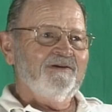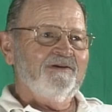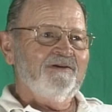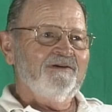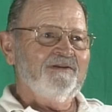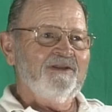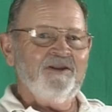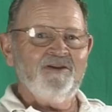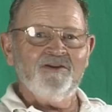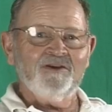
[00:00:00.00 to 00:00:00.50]

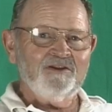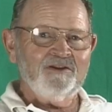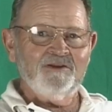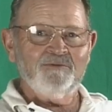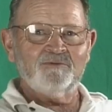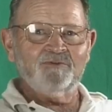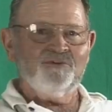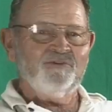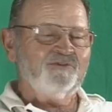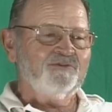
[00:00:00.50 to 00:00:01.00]
And then you could
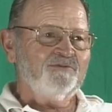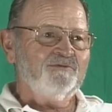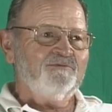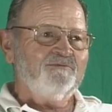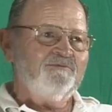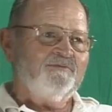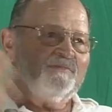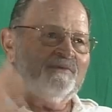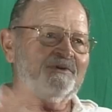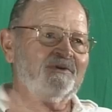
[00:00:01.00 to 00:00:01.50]
even just
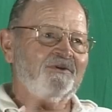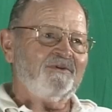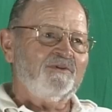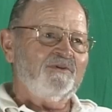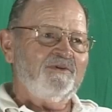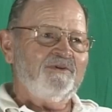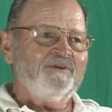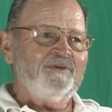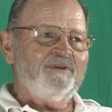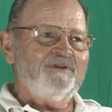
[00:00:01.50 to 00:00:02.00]
you
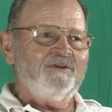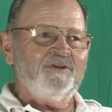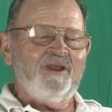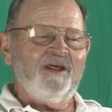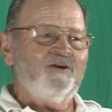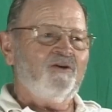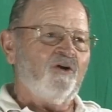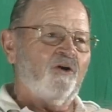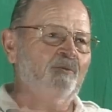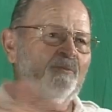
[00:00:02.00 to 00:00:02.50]
know,
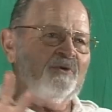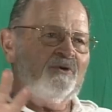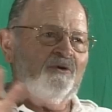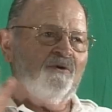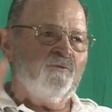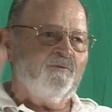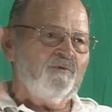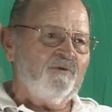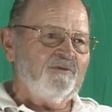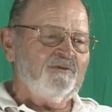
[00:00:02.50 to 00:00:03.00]
that all be
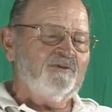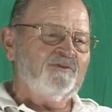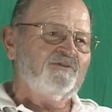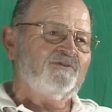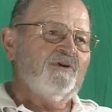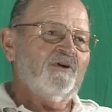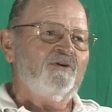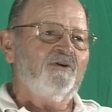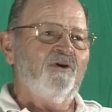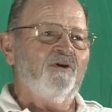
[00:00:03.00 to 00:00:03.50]
over with and
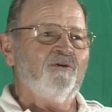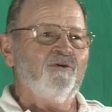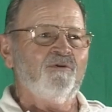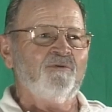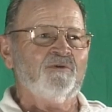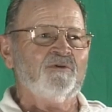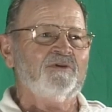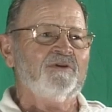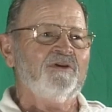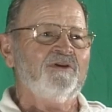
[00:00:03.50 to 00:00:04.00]
start all
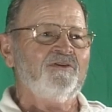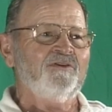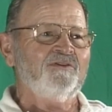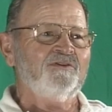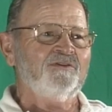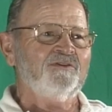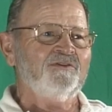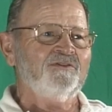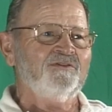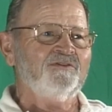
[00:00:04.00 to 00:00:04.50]
over again. You
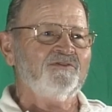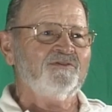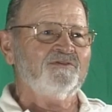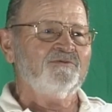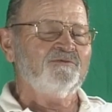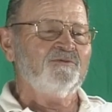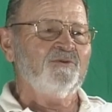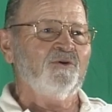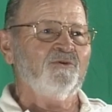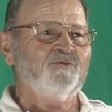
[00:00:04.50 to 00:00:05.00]
could just
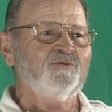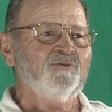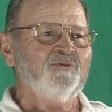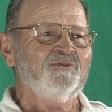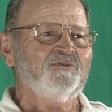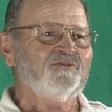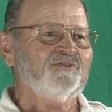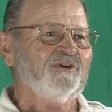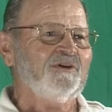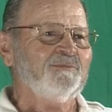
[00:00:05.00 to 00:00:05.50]
go do
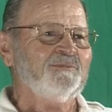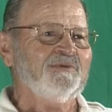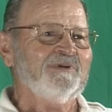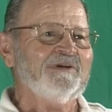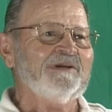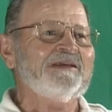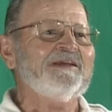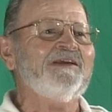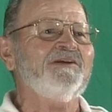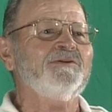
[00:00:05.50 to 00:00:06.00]
the same
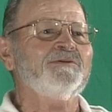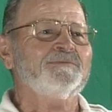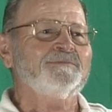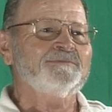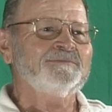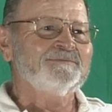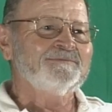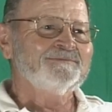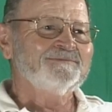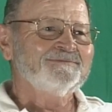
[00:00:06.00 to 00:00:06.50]
thing again.
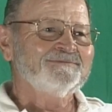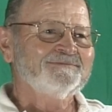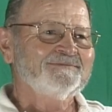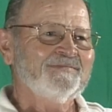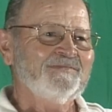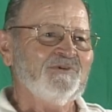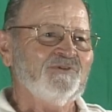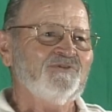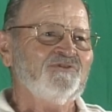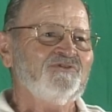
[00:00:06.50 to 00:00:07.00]

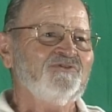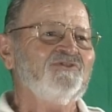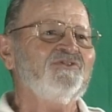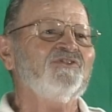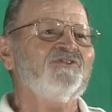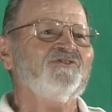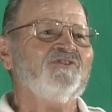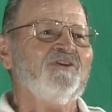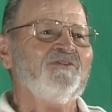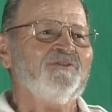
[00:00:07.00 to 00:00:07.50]
Just,
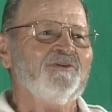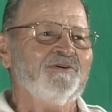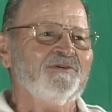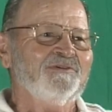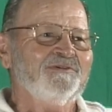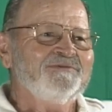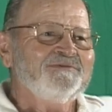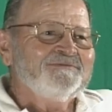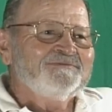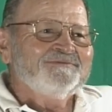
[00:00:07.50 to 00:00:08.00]
just sit there
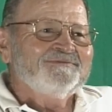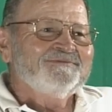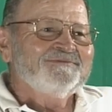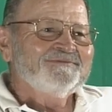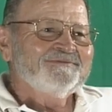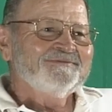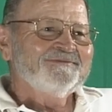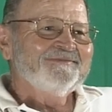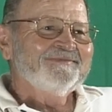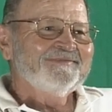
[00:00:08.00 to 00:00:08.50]

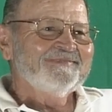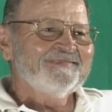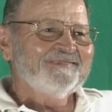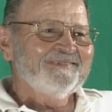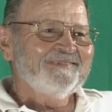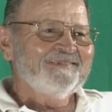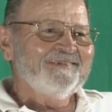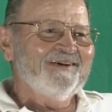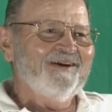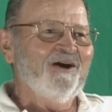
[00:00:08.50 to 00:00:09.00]

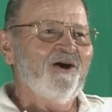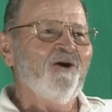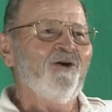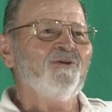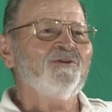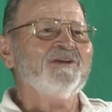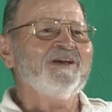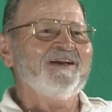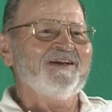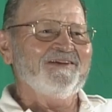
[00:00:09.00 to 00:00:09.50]

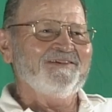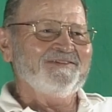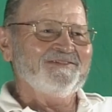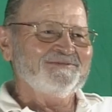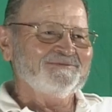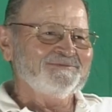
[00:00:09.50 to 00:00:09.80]
all day.